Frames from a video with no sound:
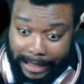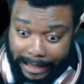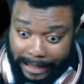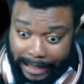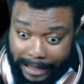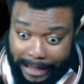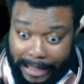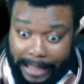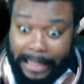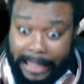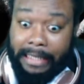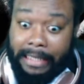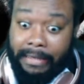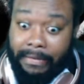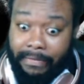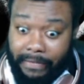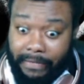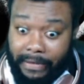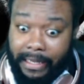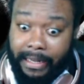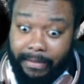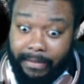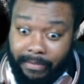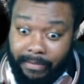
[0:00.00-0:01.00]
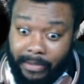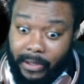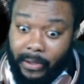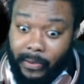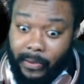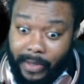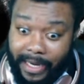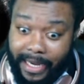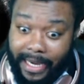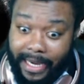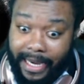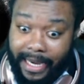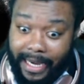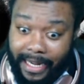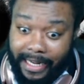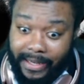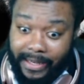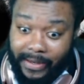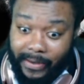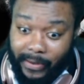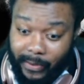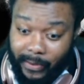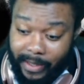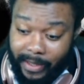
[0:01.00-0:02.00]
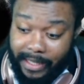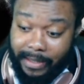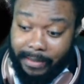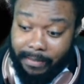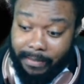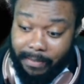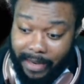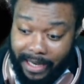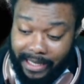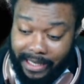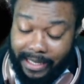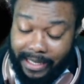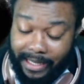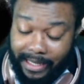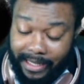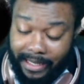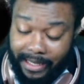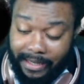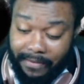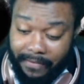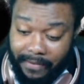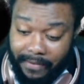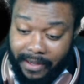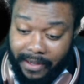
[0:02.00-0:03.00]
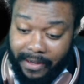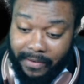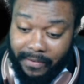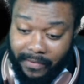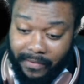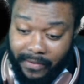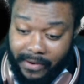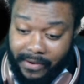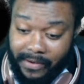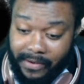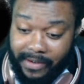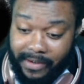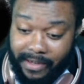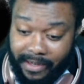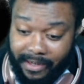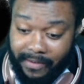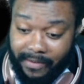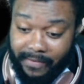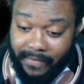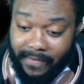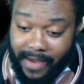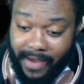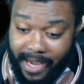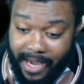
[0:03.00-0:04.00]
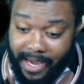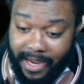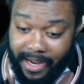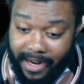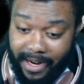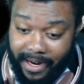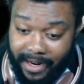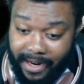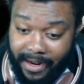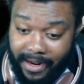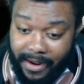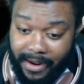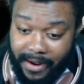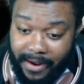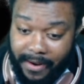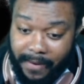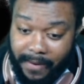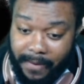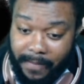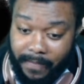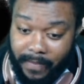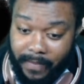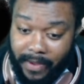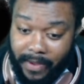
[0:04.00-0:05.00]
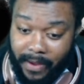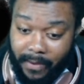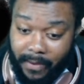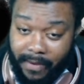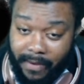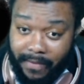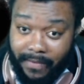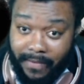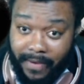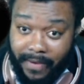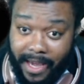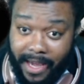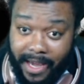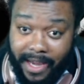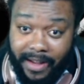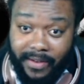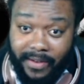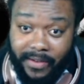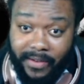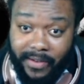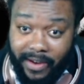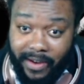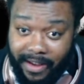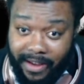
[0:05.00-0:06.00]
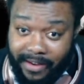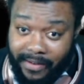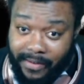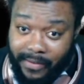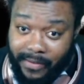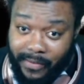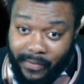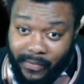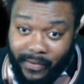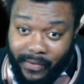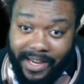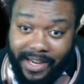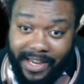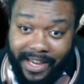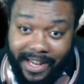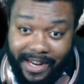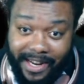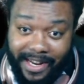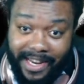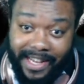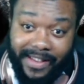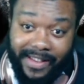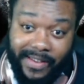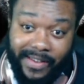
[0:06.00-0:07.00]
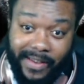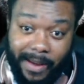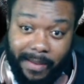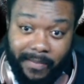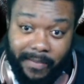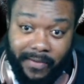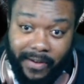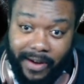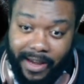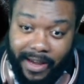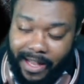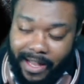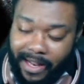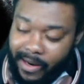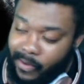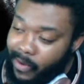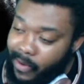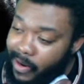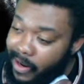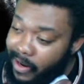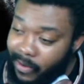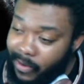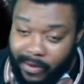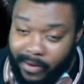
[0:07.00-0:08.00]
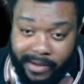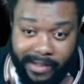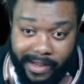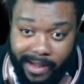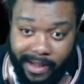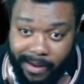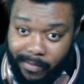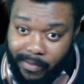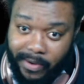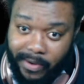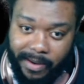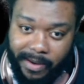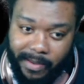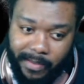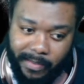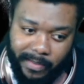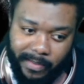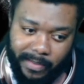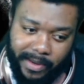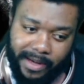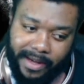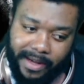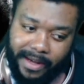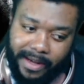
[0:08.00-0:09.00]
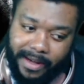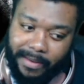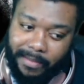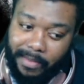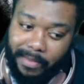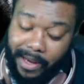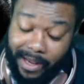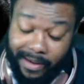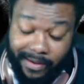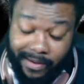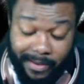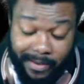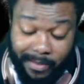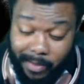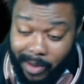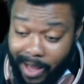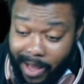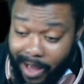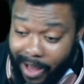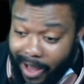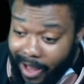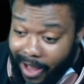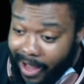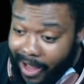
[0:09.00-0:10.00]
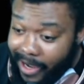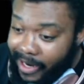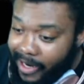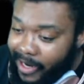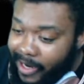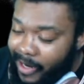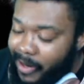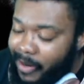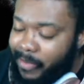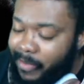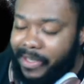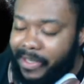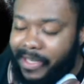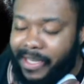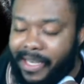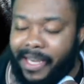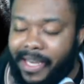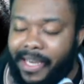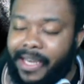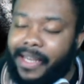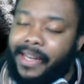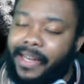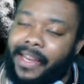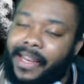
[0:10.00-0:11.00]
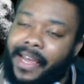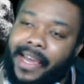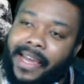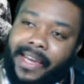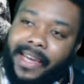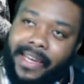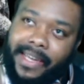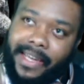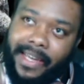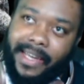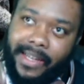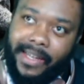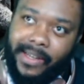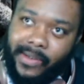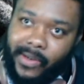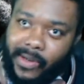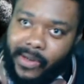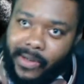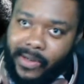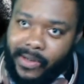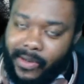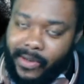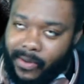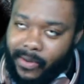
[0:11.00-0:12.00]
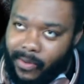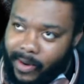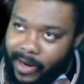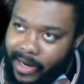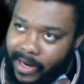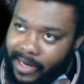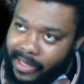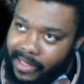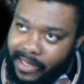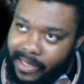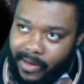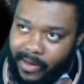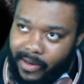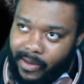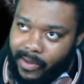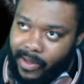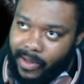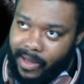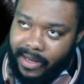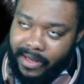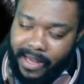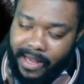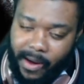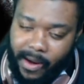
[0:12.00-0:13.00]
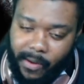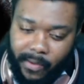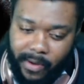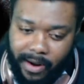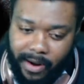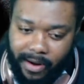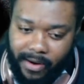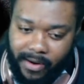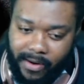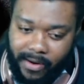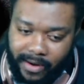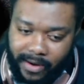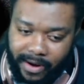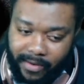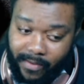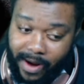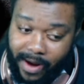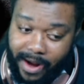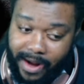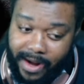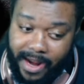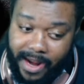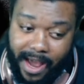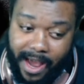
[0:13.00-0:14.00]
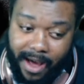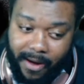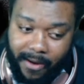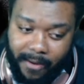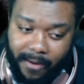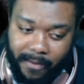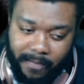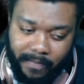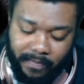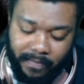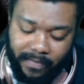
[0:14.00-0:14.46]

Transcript: things have come to a head. So it's basically Flint versus Vane. When Vane just freaking did something for Eleanor, Eleanor slept with him, blah, blah, blah. You know what I'm saying? Like, it's just crazy the things that we're learning right now